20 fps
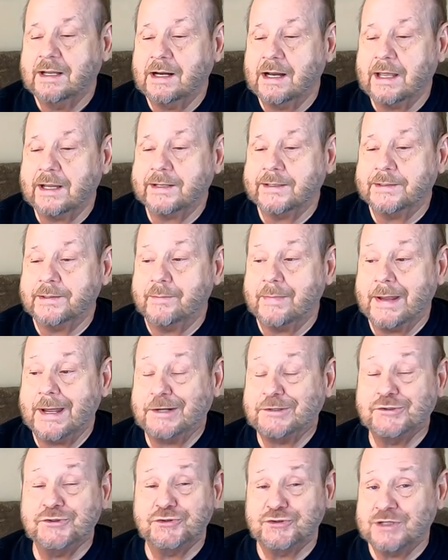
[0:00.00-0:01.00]
And I can
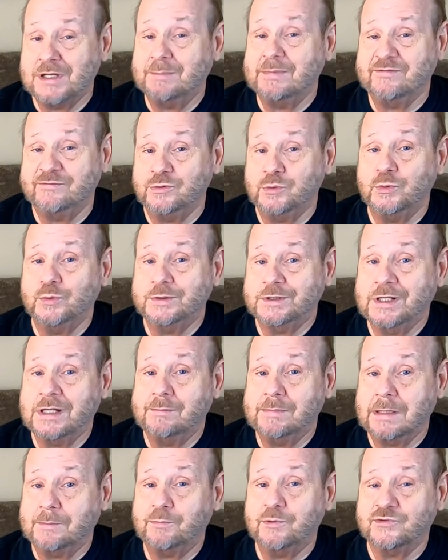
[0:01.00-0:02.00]
imagine some of you would
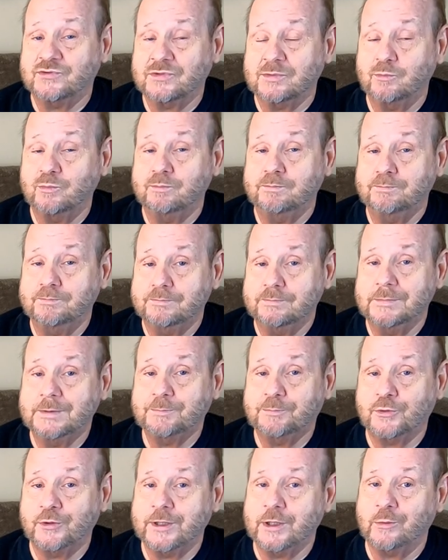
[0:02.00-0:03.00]
come up with some
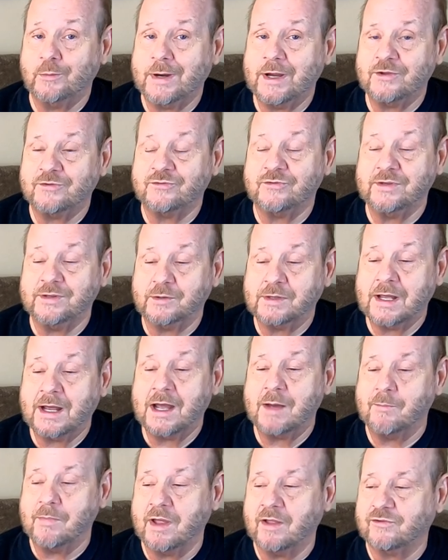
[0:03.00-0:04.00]
pretty racy
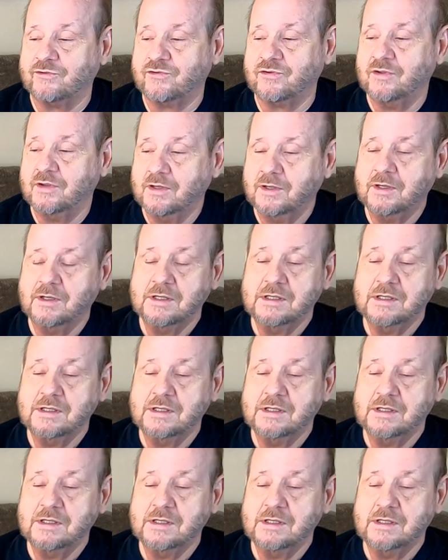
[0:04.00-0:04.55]
comments